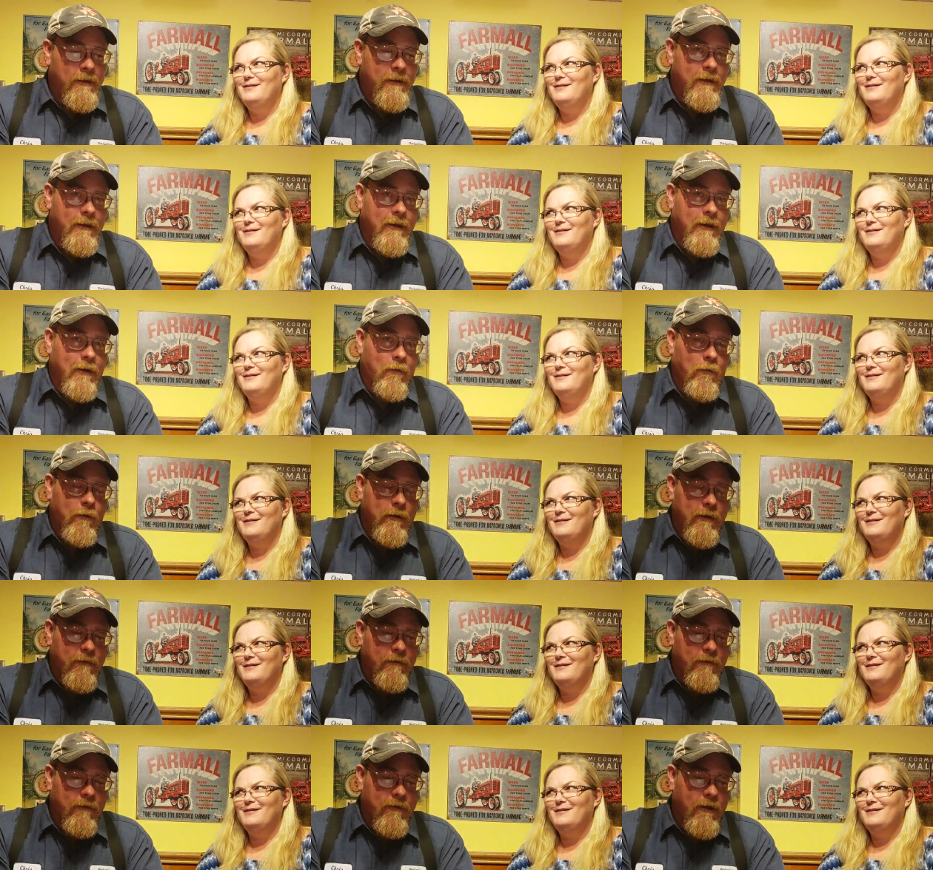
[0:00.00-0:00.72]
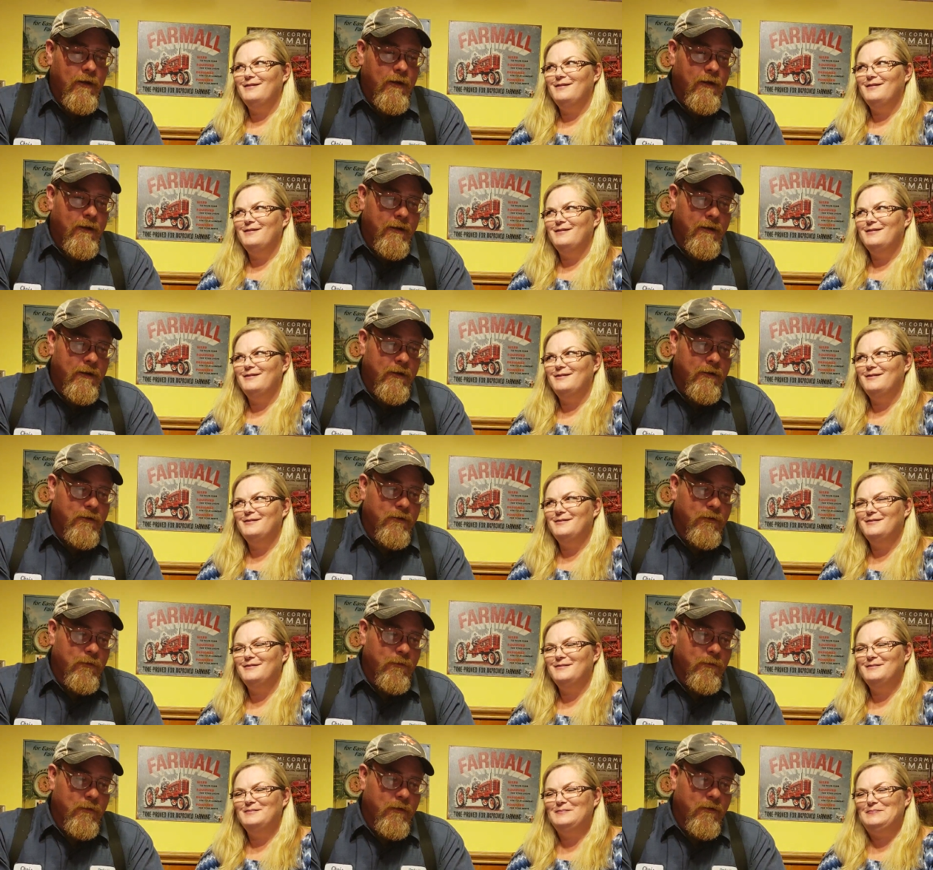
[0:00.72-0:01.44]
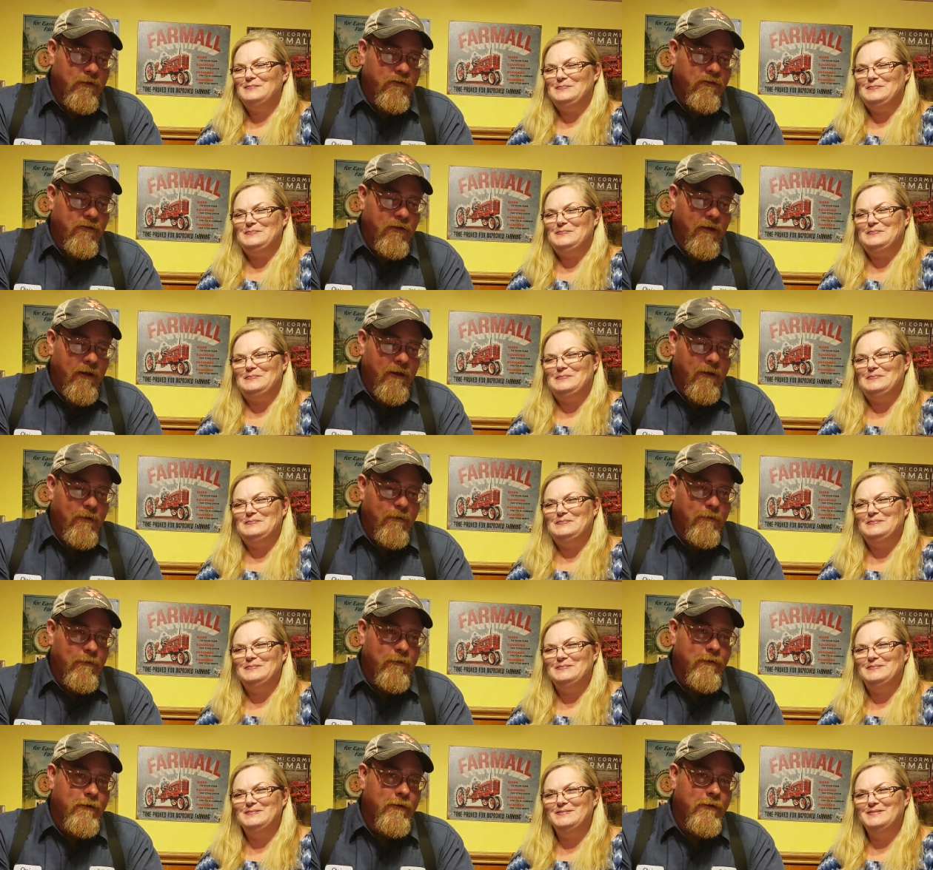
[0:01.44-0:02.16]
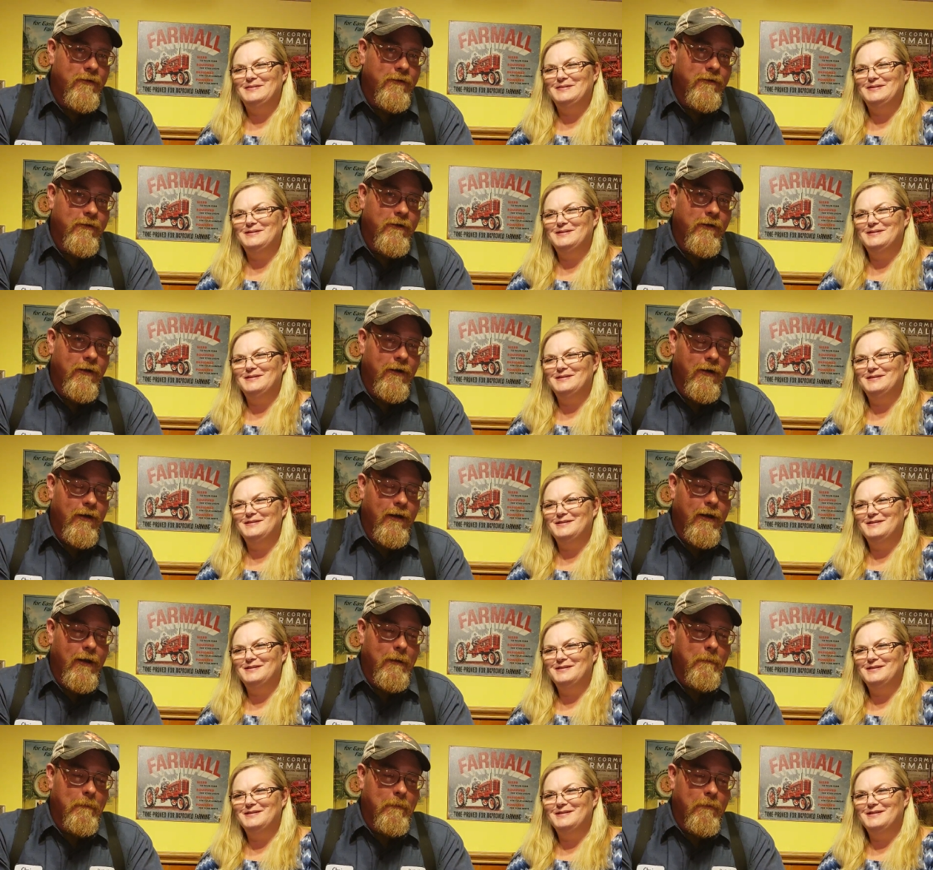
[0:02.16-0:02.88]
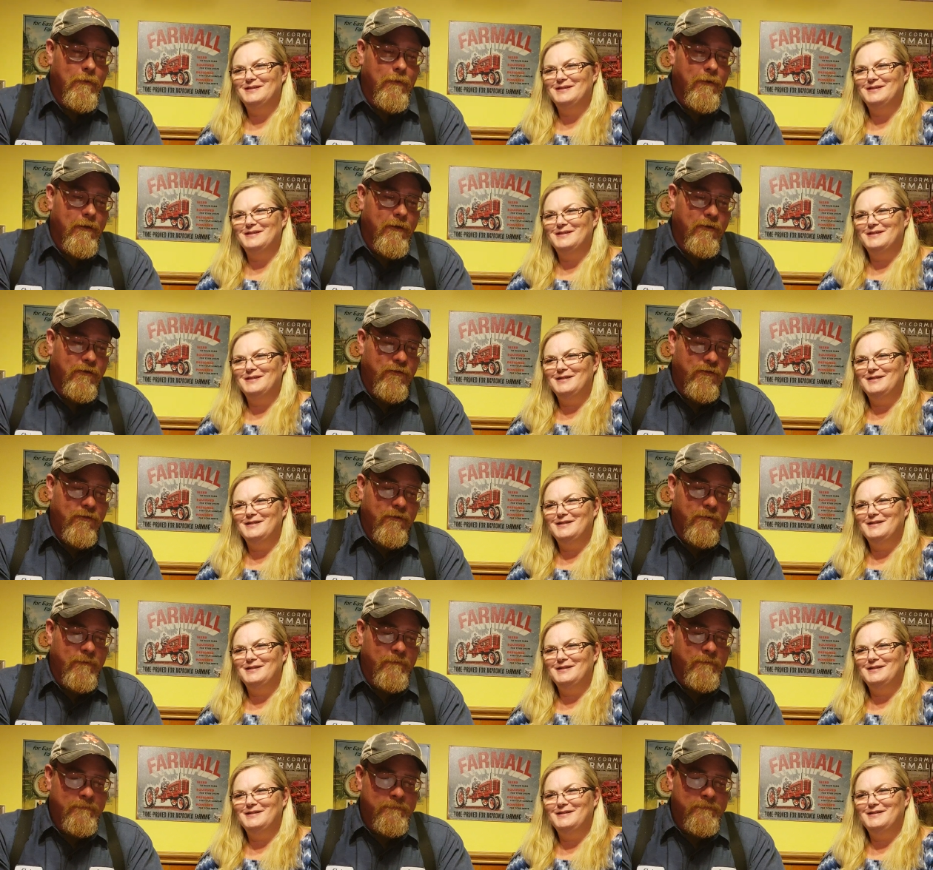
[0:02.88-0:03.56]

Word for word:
Speaker 1: And we have got into a channel collaboration